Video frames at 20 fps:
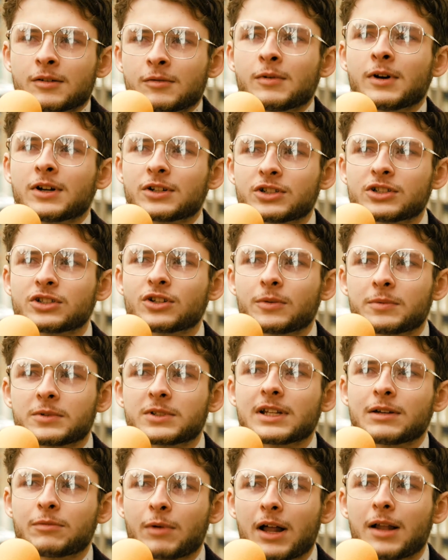Well, she's
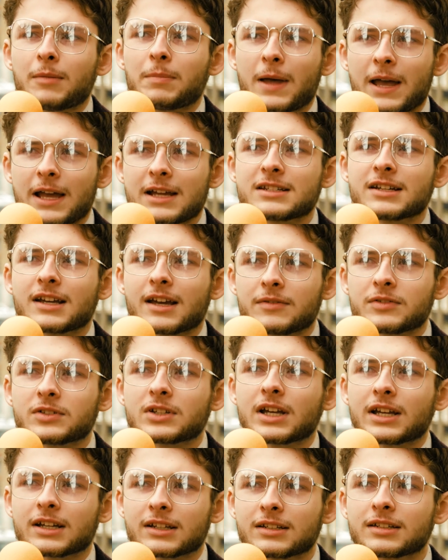obviously well paid to have
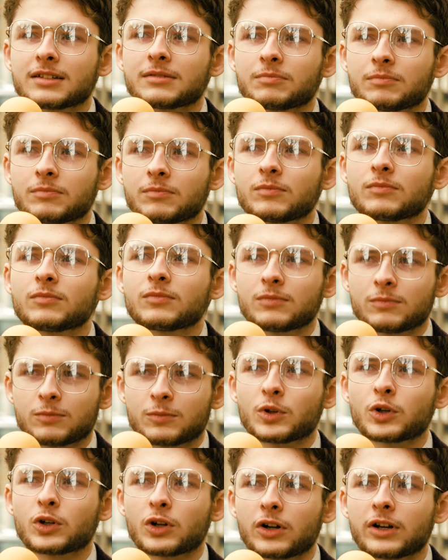sex.
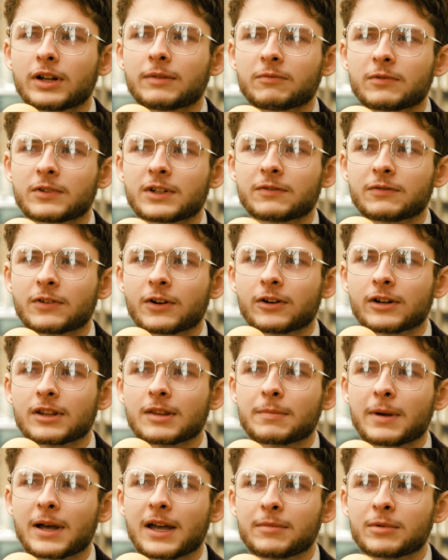Good on him for deferring
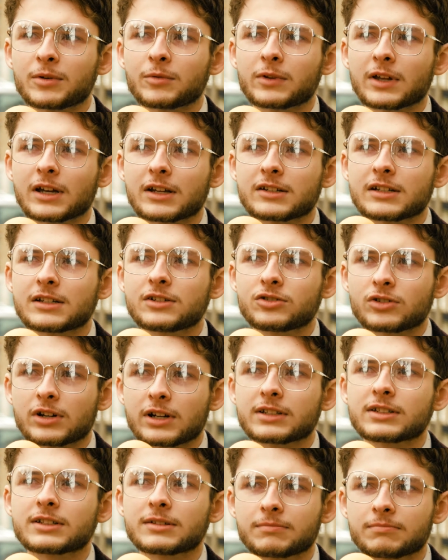the payment without interest.